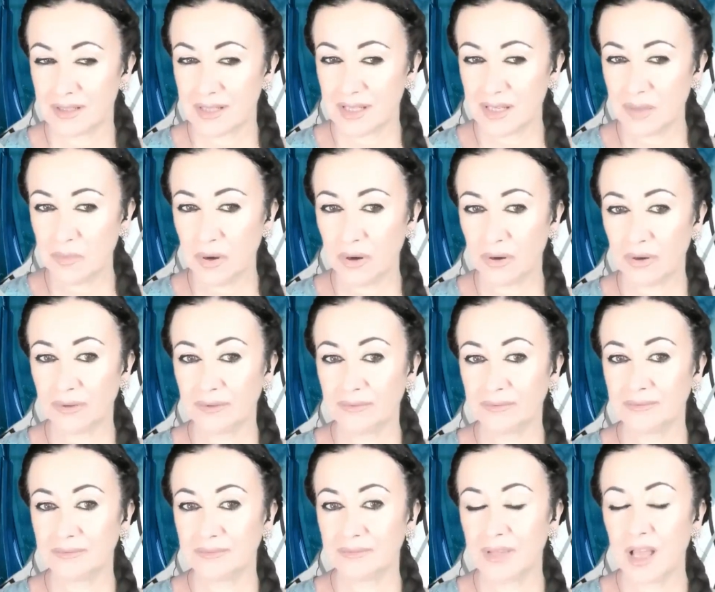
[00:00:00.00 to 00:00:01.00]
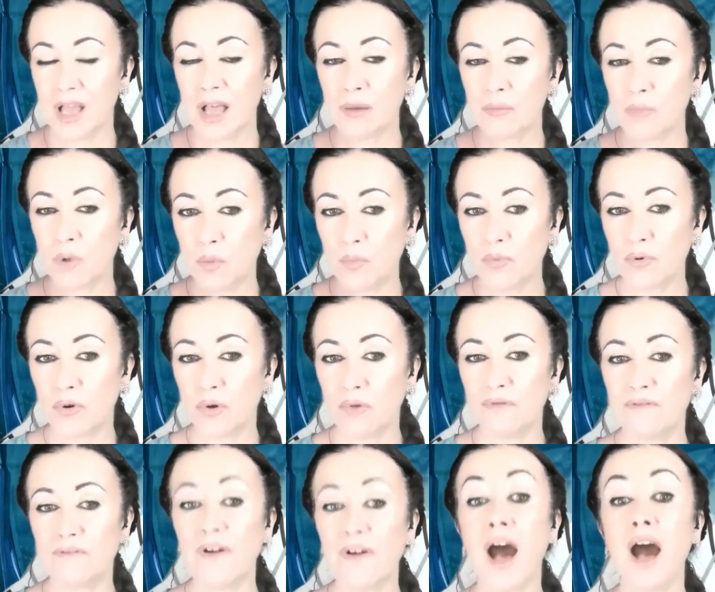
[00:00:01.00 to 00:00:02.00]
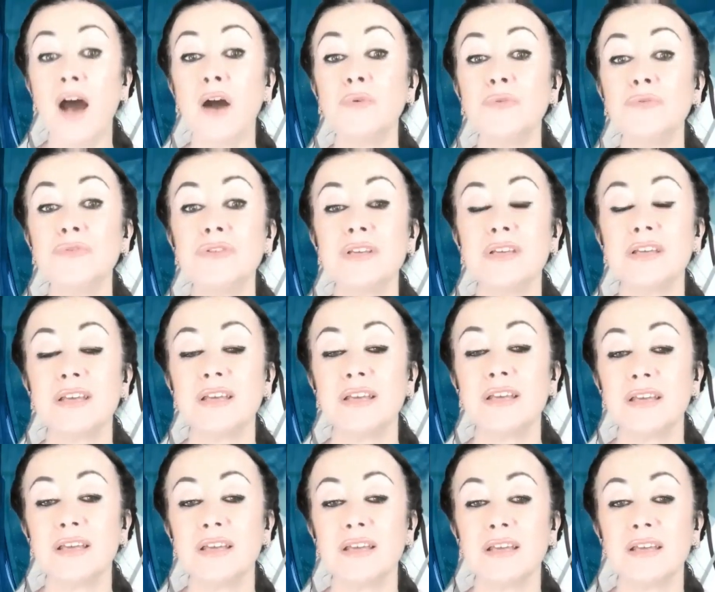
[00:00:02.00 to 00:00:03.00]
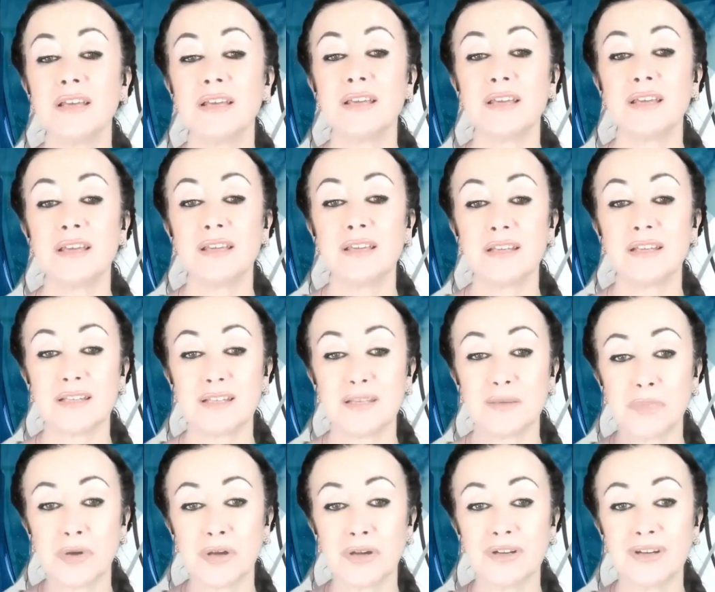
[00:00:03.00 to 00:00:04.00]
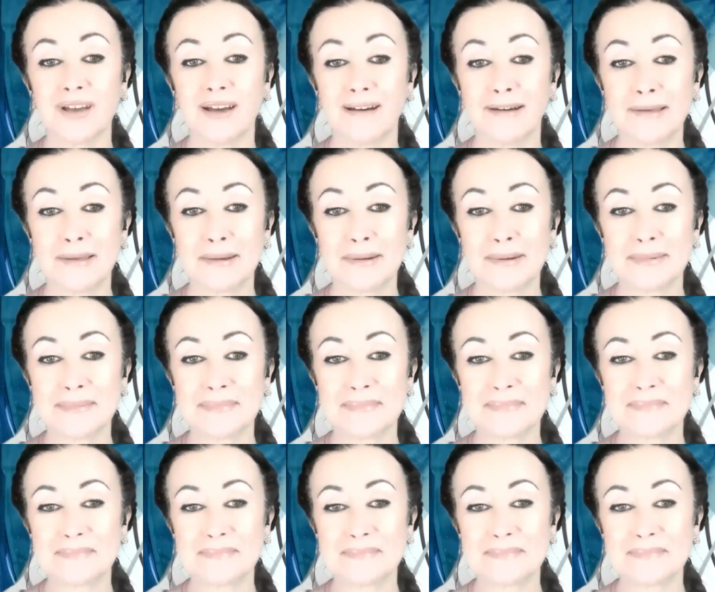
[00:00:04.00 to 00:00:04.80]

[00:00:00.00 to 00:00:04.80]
deeper, more profound, deeper and higher.